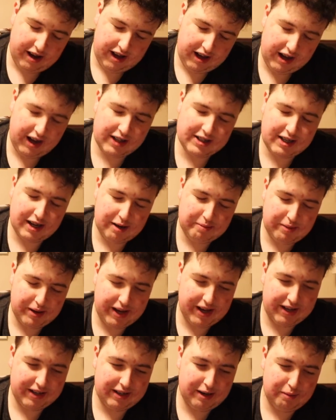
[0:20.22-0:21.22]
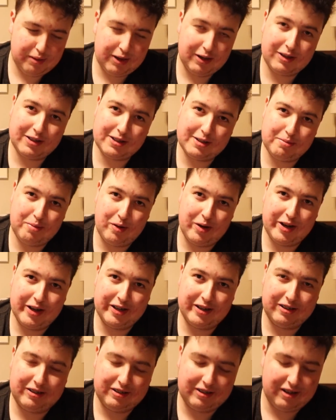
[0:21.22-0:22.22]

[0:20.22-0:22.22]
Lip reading: I got top 8. I'm a little disappointed.